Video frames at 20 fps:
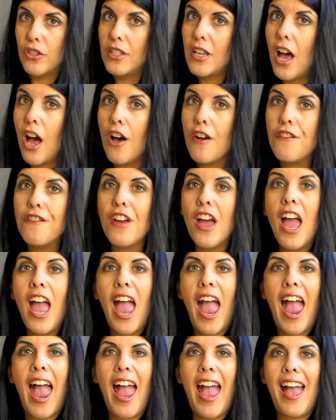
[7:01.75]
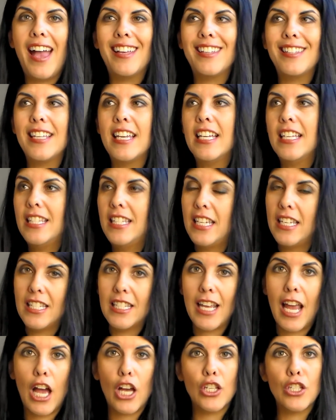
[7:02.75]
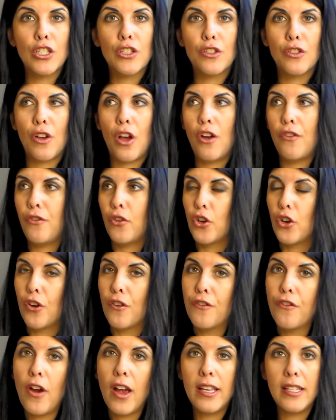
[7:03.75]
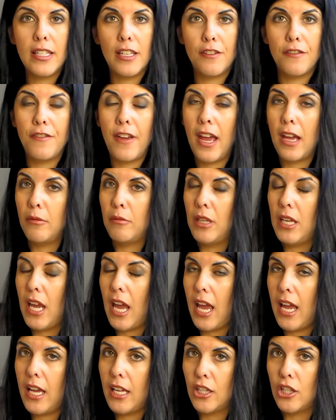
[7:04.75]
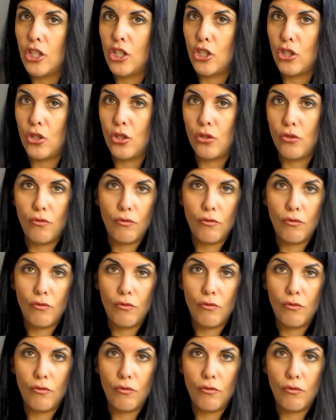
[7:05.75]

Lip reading: yourself and discounts for your friends and family and